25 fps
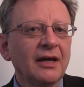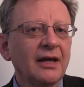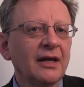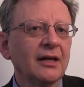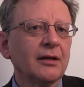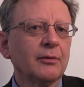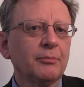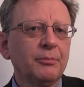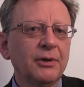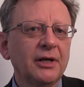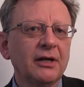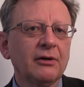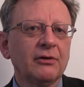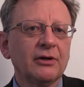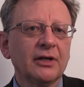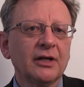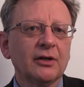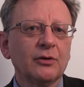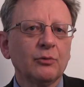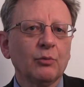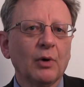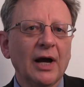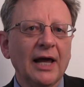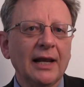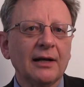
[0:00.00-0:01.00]
in a
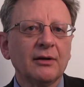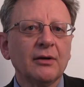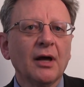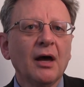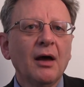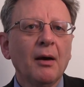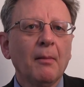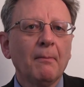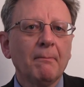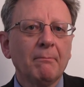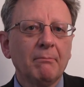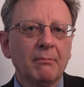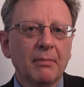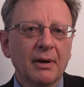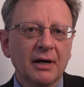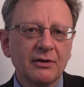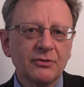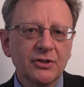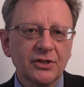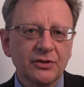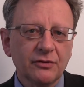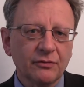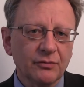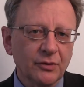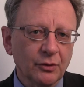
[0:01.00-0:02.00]
period when
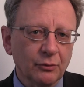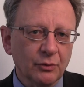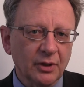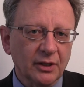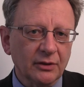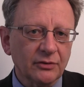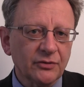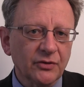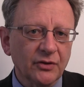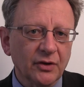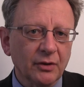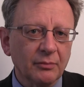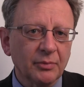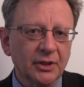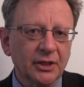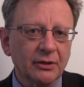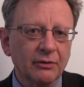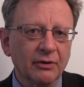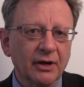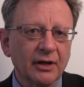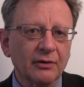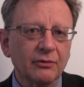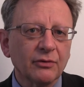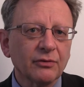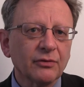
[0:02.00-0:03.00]
most of the world's urban
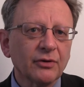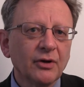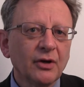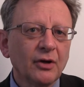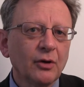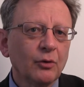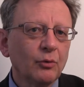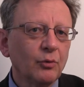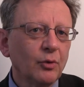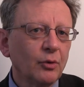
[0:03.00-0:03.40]
growth